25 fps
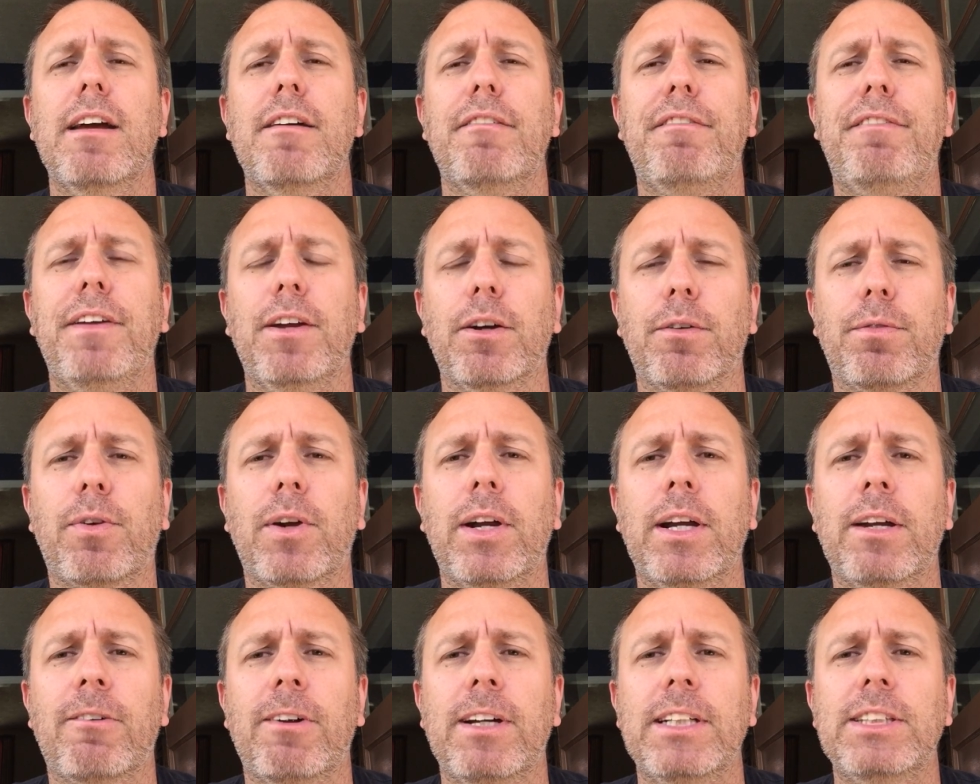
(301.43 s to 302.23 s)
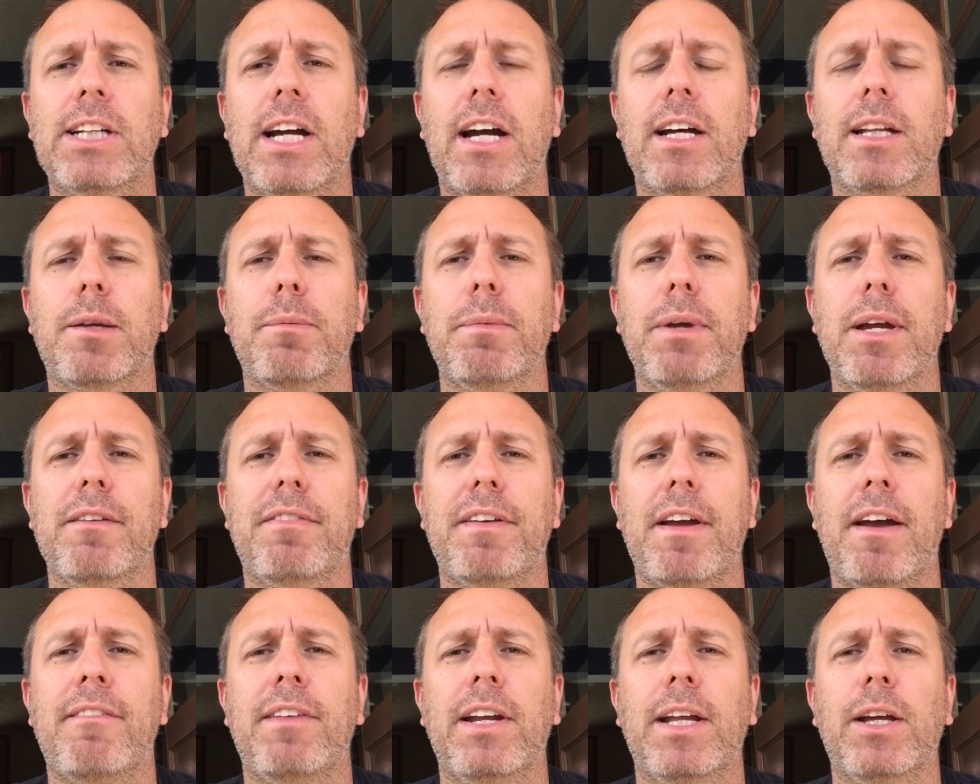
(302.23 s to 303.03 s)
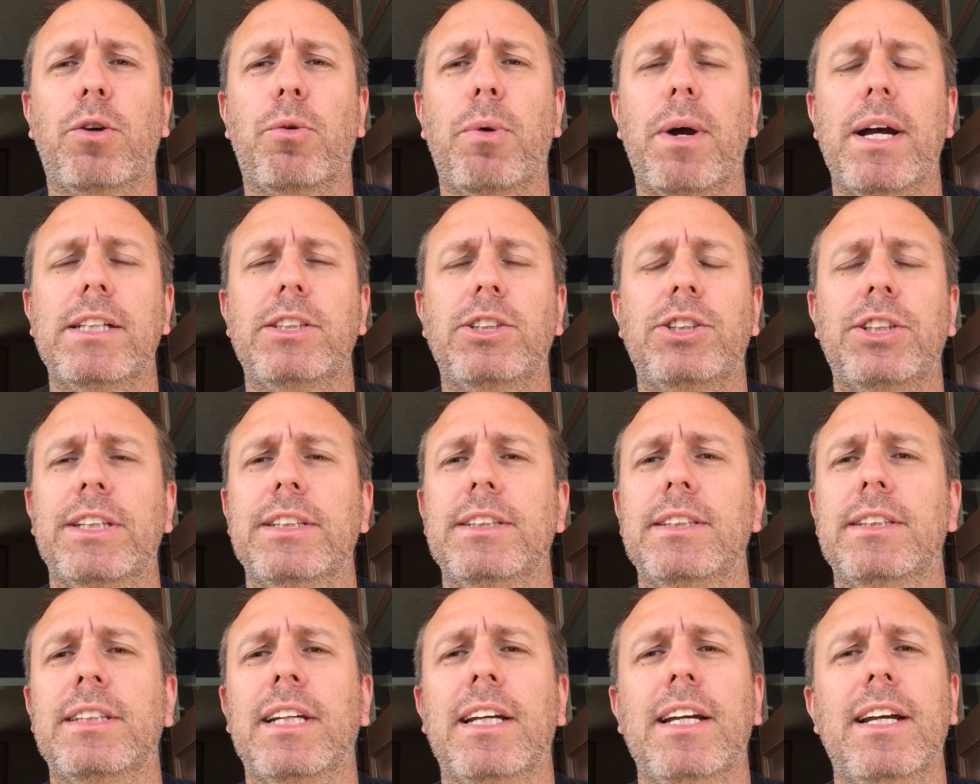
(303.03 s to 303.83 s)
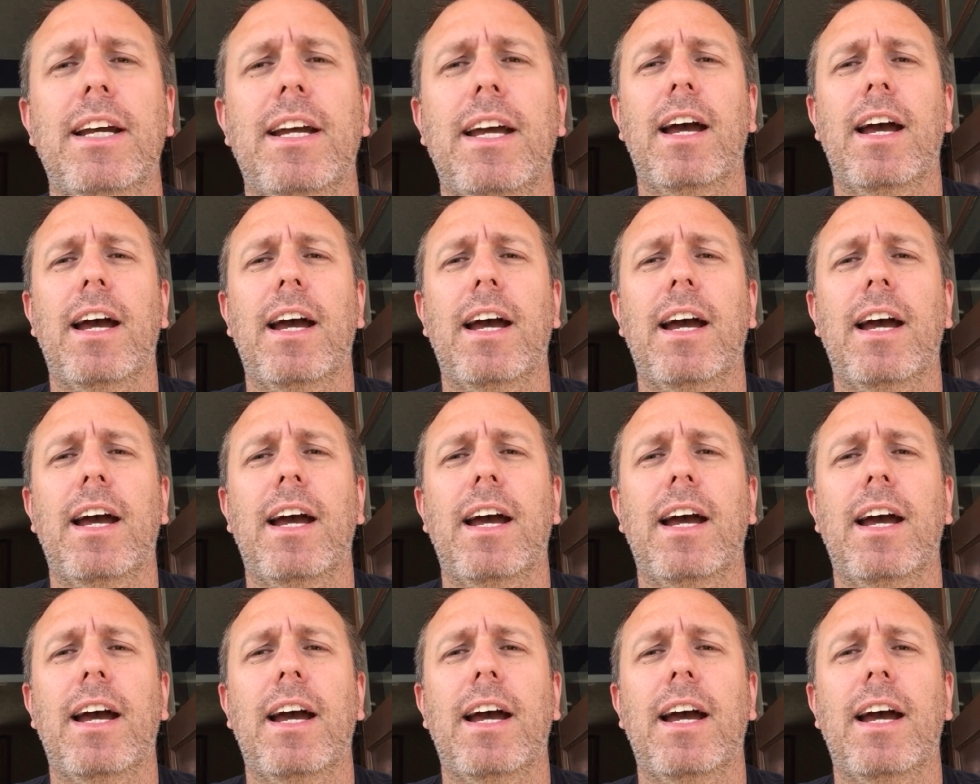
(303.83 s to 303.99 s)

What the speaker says: Feel free to reach out to me if you have any questions.